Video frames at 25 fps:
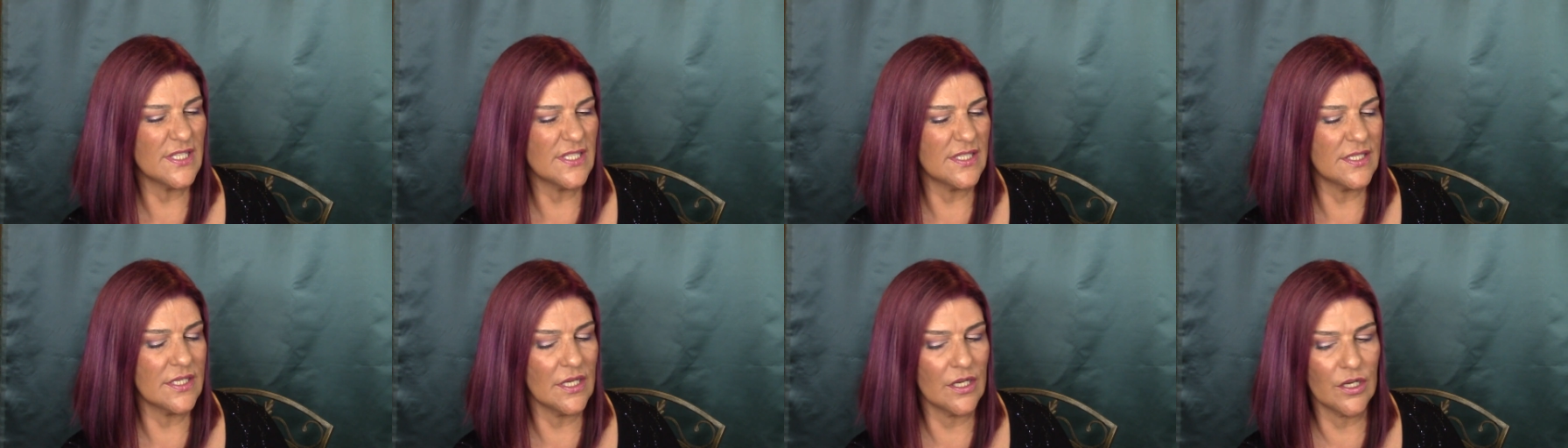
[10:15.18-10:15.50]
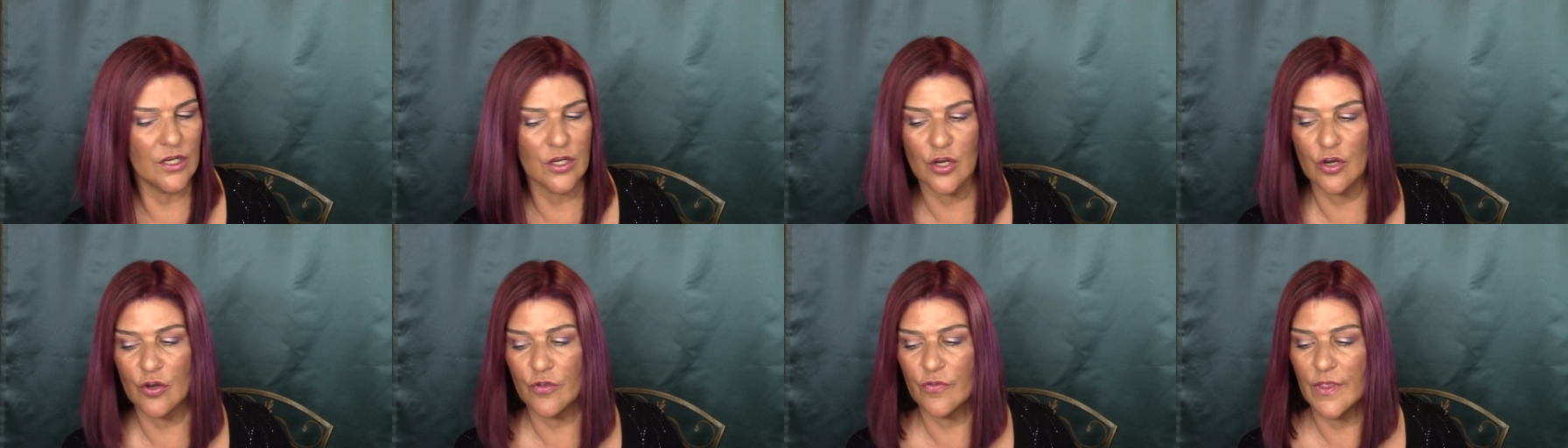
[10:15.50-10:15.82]

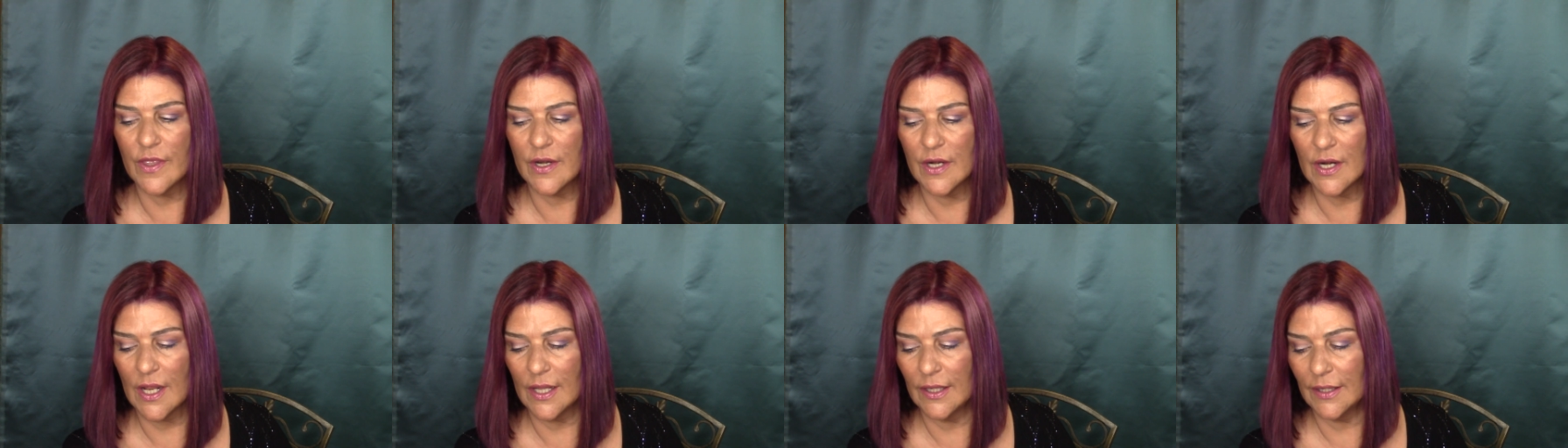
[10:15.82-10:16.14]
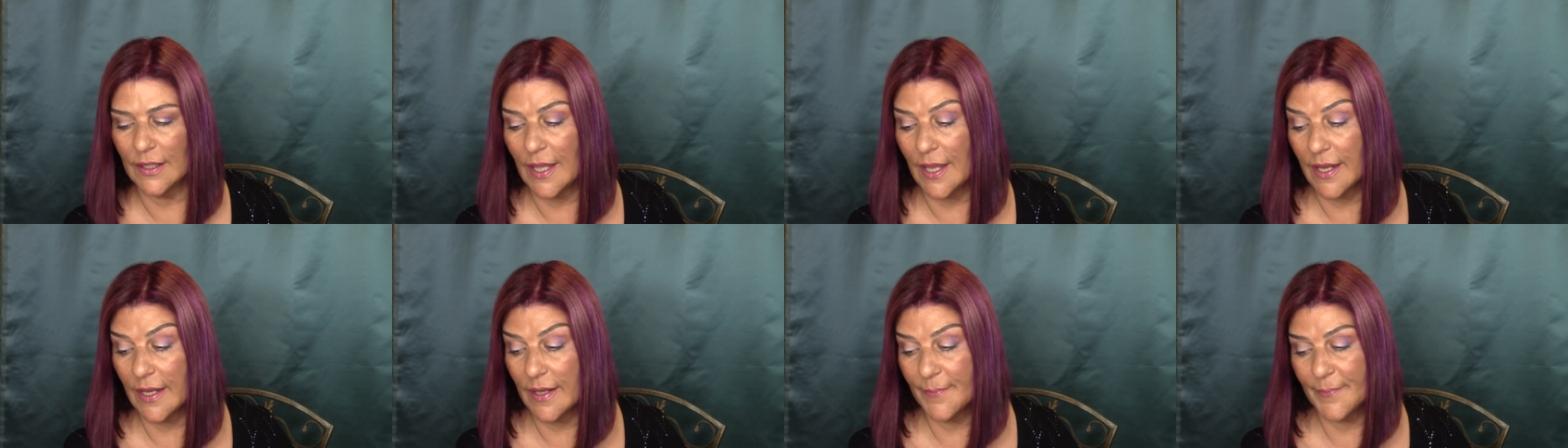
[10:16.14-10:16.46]
stickier than I
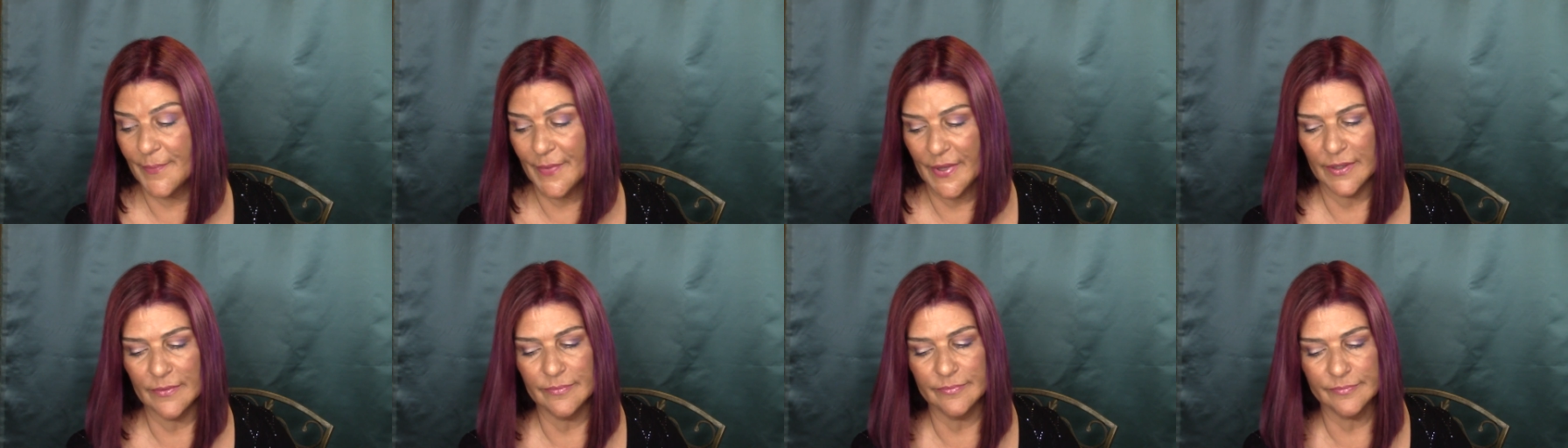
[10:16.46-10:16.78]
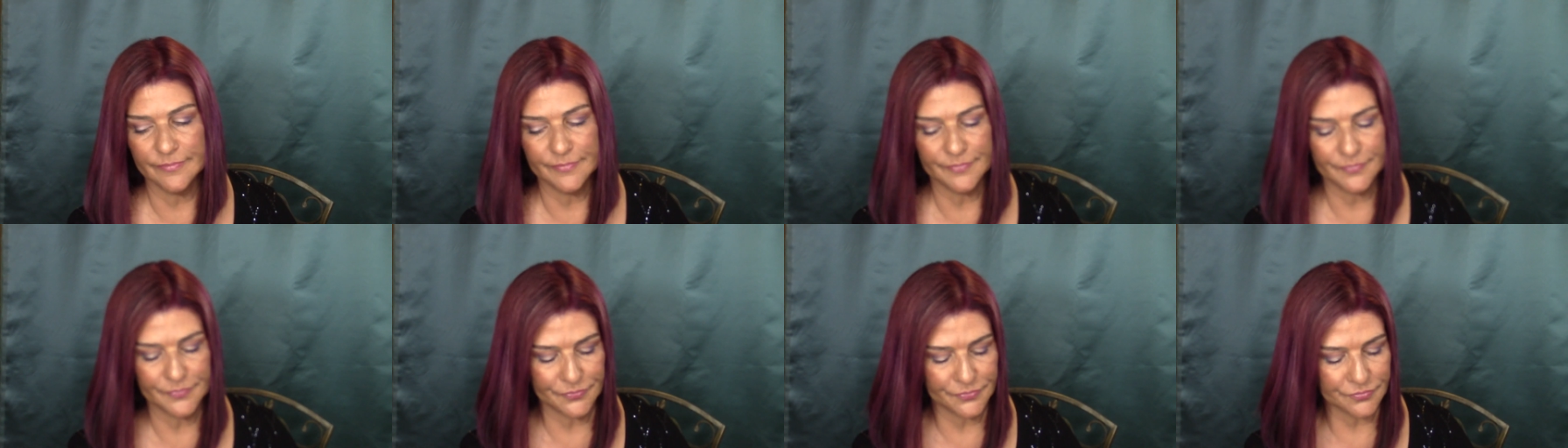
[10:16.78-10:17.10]
like, but
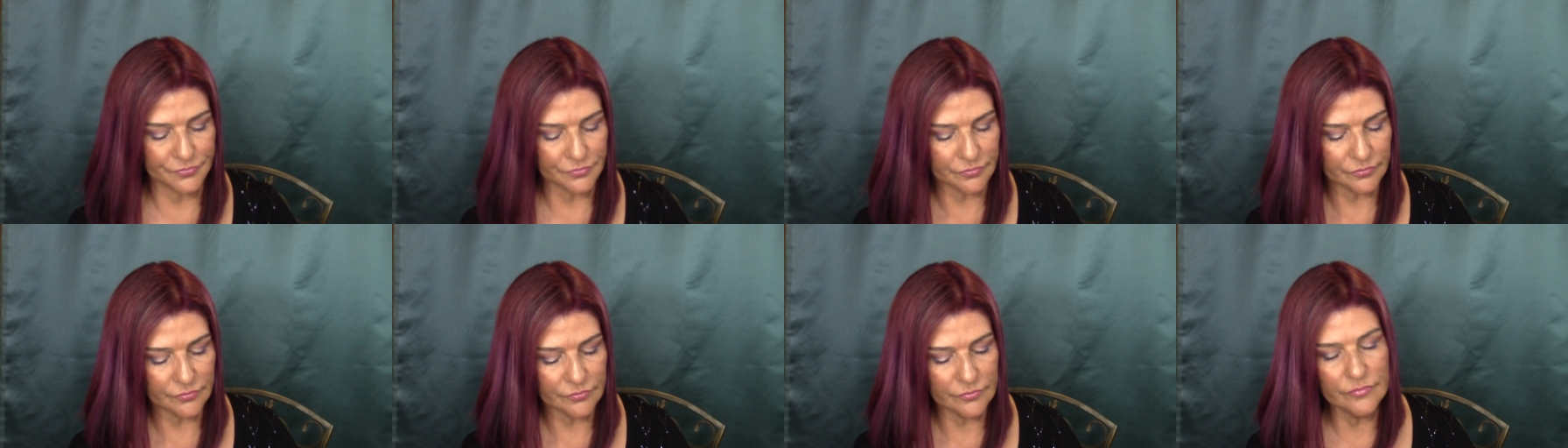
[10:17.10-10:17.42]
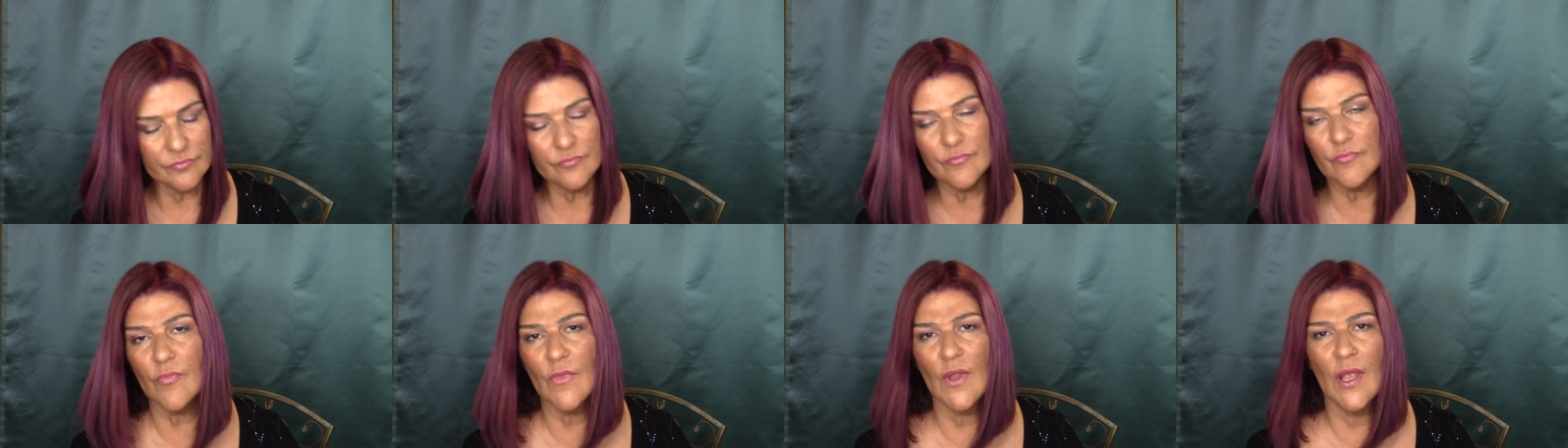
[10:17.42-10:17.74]

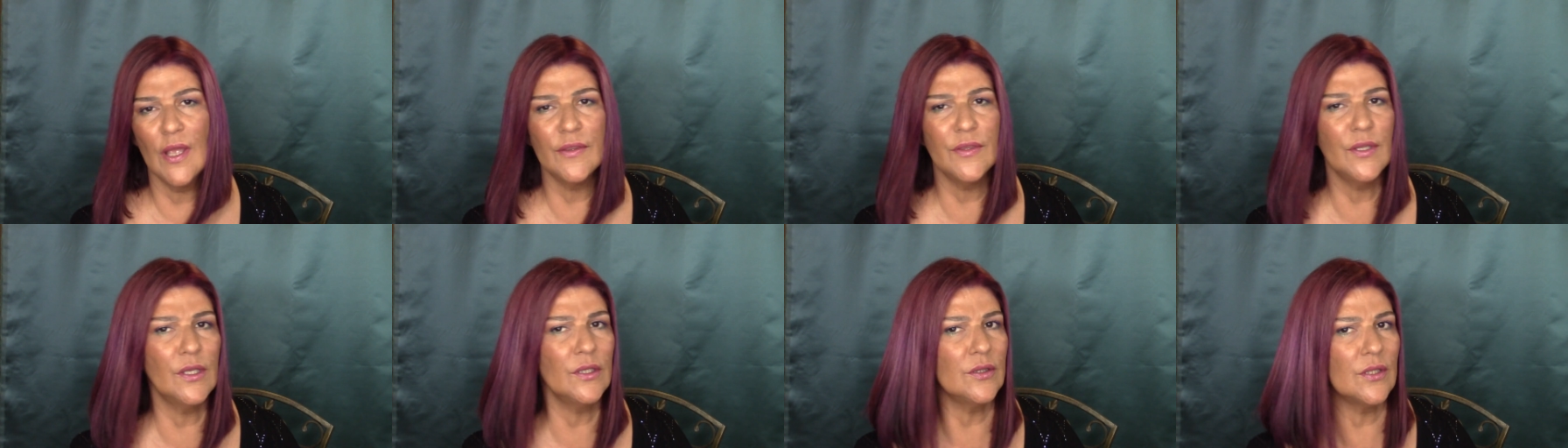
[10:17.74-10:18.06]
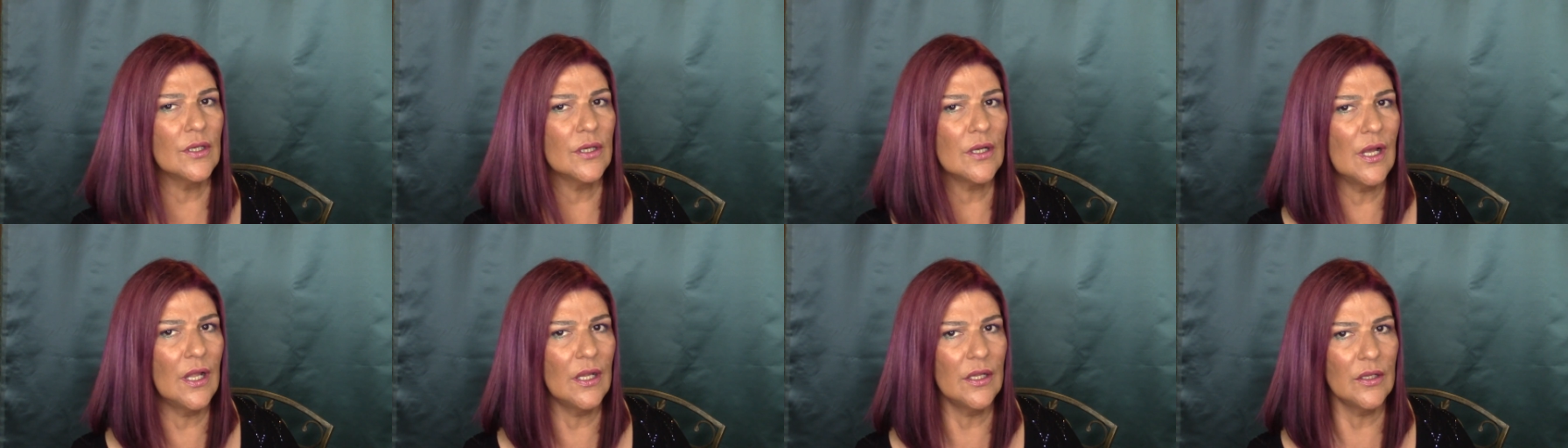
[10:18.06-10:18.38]
I think
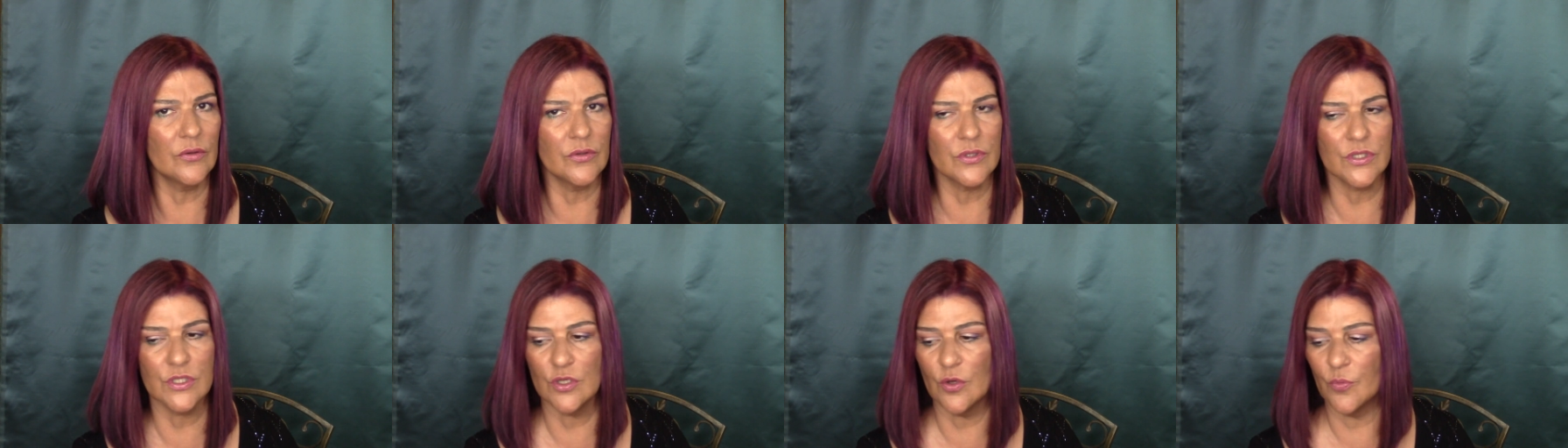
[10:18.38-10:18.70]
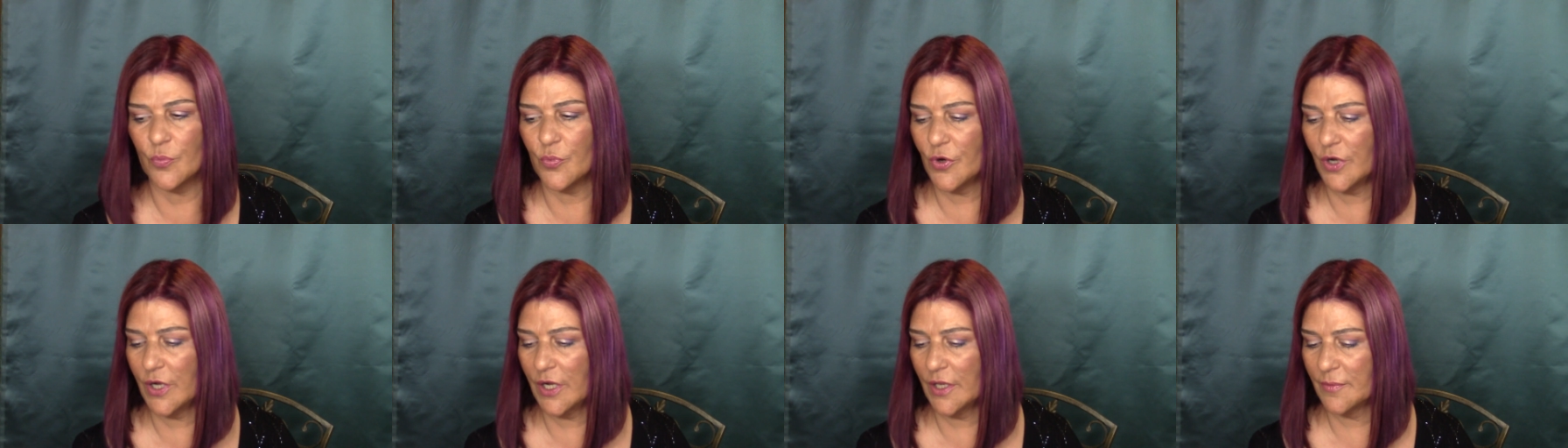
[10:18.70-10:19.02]
the color is so
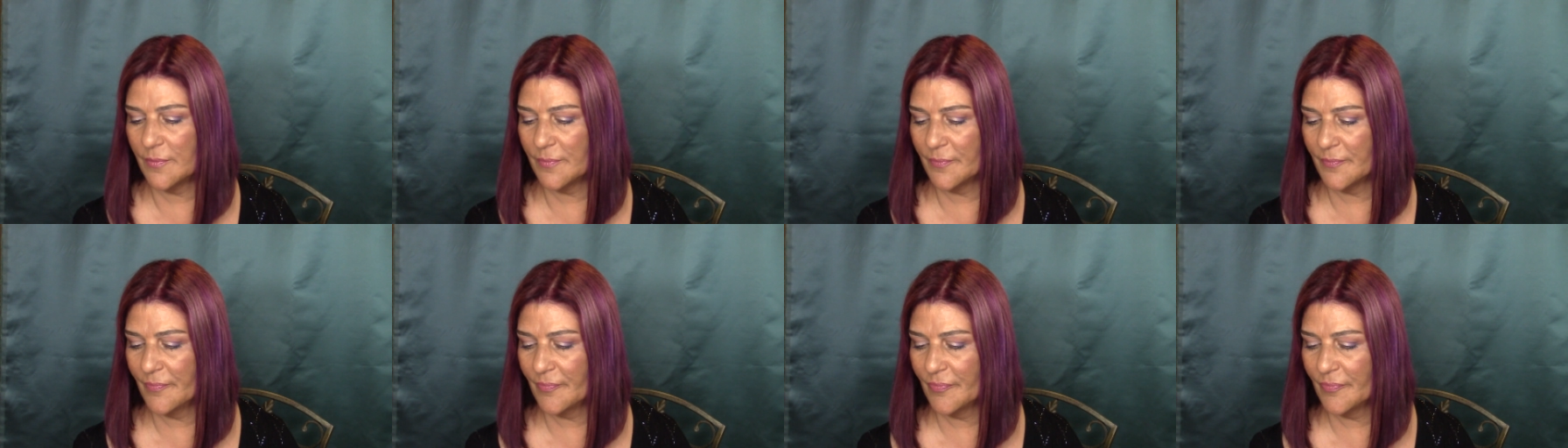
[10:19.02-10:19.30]
pretty.